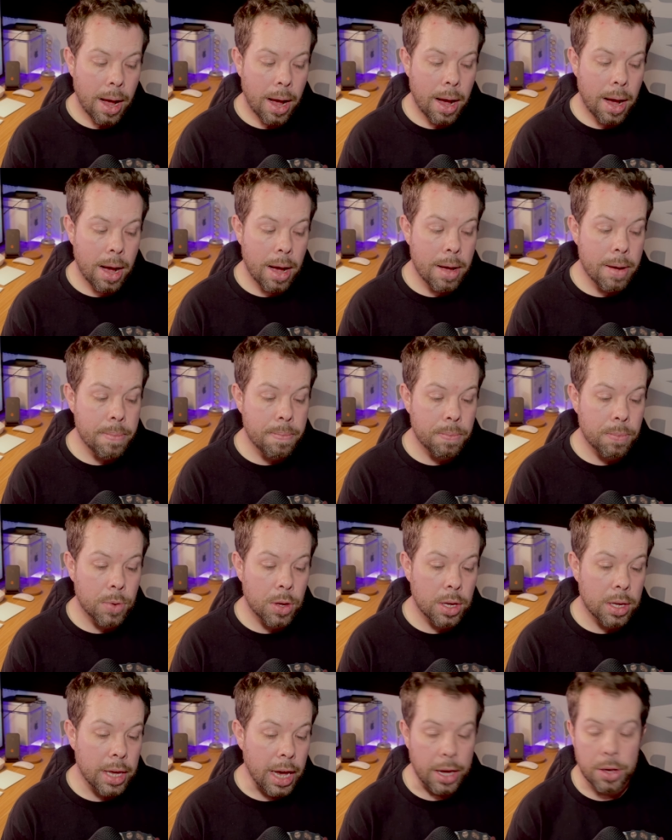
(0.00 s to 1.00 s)
Um...
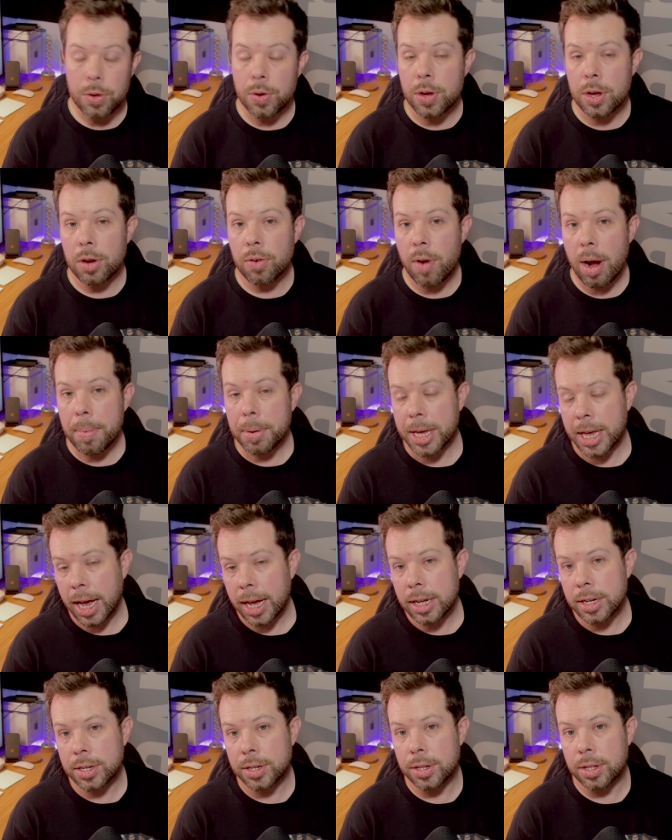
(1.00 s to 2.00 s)
Yeah, you can grab a
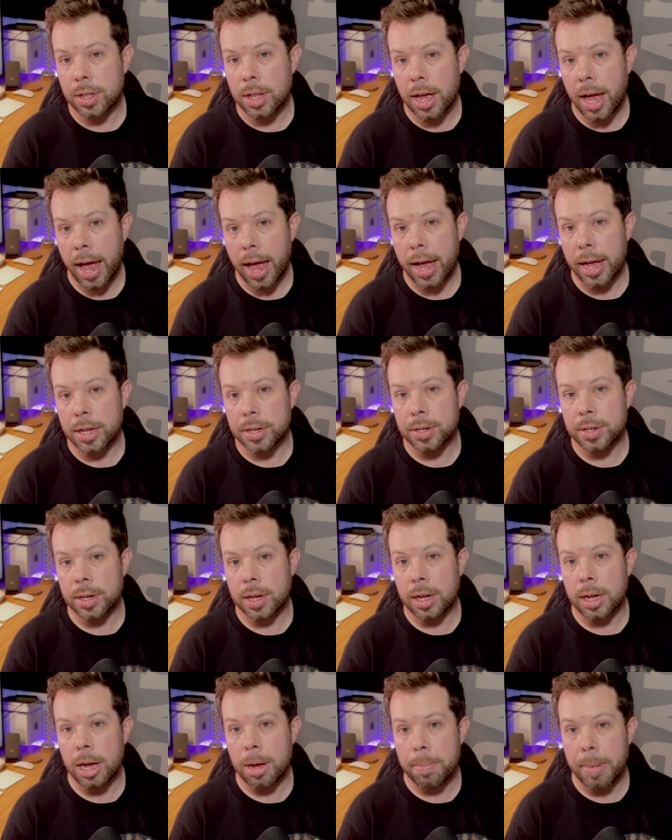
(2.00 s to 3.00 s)
case that has
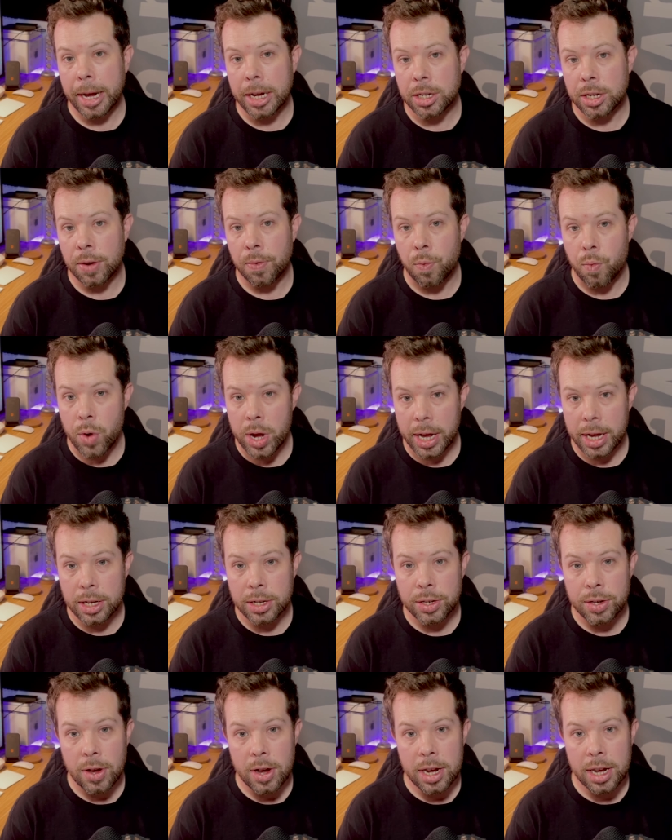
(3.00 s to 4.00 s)
uh, a MagSafe ring
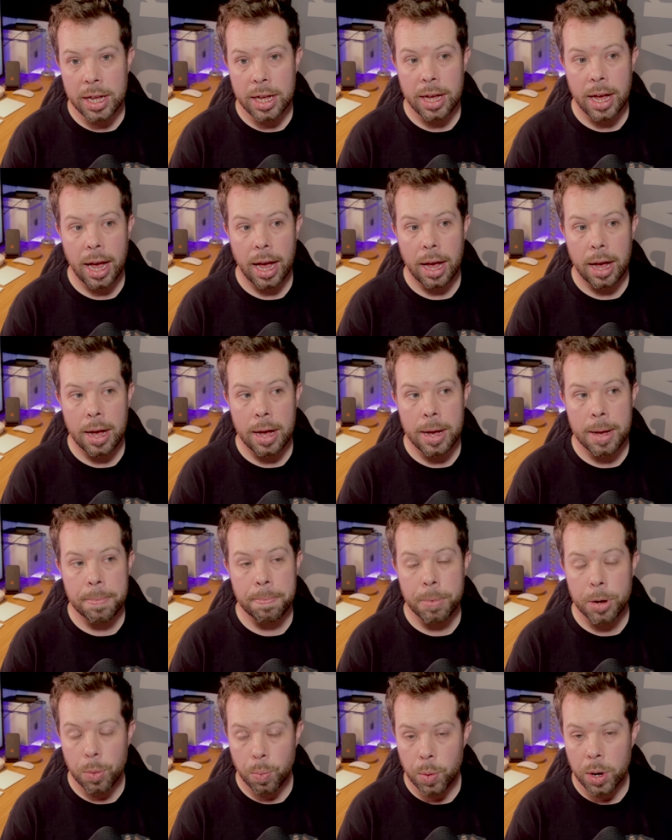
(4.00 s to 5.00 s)
inside it, uh,
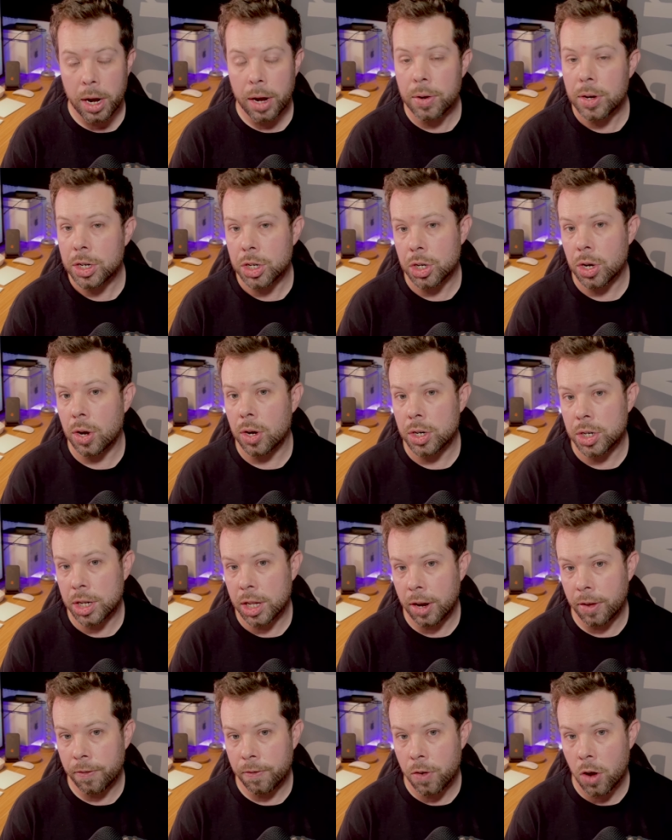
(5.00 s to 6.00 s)
but it will only charge still
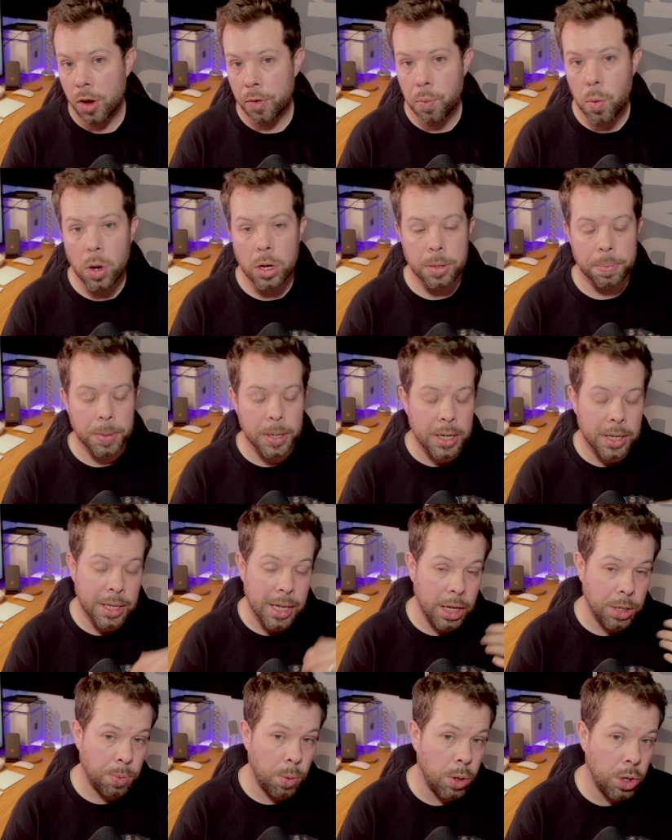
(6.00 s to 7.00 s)
at five watts because
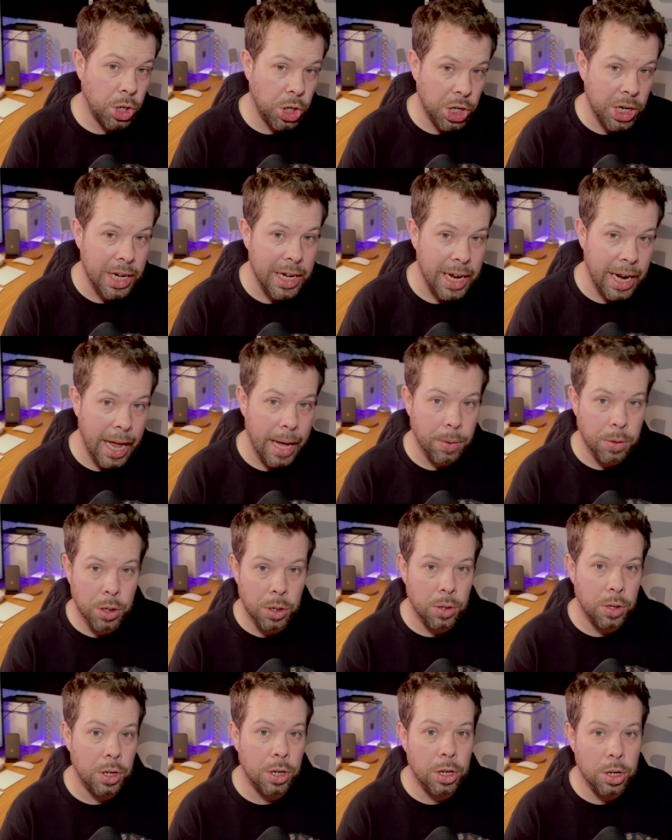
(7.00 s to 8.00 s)
that's what Qi allows you
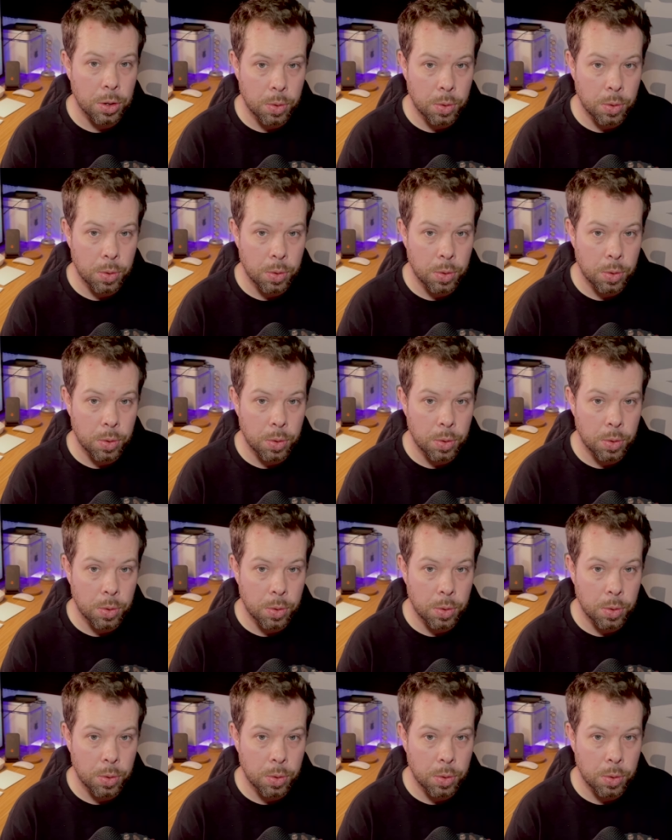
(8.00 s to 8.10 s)
to do.